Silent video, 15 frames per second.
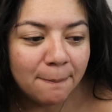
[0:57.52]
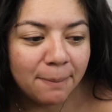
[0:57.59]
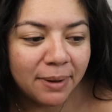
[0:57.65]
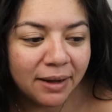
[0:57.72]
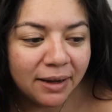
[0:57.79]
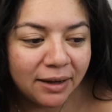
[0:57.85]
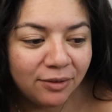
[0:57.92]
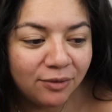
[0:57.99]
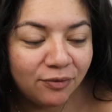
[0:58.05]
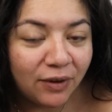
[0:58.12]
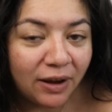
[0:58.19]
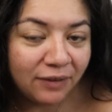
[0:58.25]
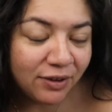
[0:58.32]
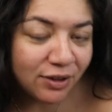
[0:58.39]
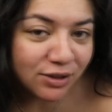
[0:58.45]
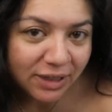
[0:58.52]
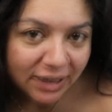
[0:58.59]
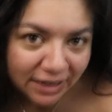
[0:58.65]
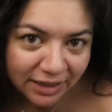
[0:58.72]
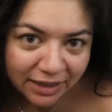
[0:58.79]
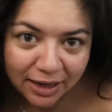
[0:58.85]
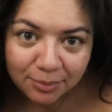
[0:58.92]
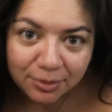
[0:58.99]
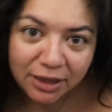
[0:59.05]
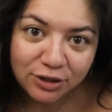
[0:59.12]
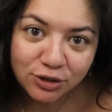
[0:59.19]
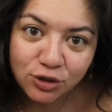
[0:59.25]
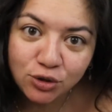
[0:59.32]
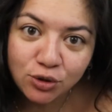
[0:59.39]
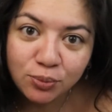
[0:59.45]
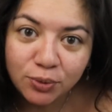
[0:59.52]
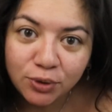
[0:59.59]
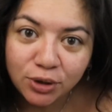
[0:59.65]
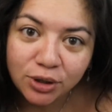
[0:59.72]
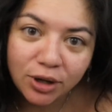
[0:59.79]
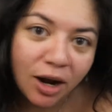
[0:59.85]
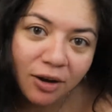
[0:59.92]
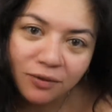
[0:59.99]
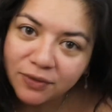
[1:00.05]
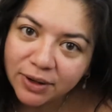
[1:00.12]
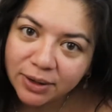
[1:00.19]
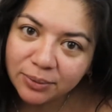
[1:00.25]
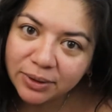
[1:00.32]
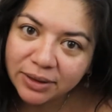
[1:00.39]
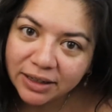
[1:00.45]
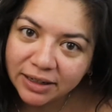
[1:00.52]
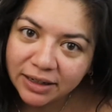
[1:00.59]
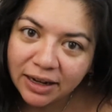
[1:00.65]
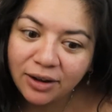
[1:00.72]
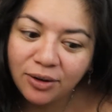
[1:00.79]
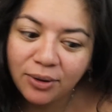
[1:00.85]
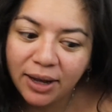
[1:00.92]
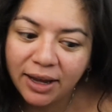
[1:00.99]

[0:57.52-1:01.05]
But 5 years in, I'm like super confident with it now